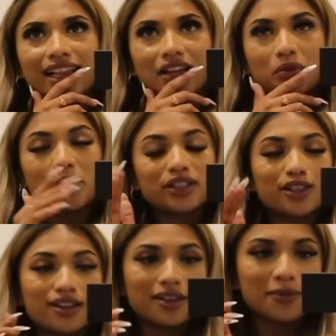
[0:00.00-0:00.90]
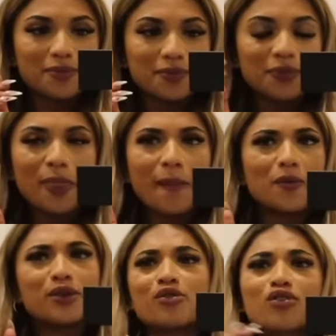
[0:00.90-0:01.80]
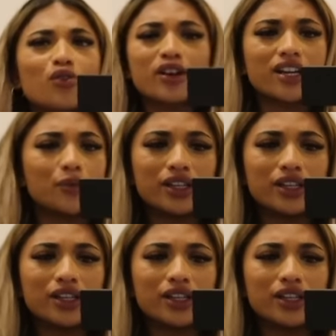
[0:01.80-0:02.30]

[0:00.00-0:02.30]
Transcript: then we went to the club. It was so random,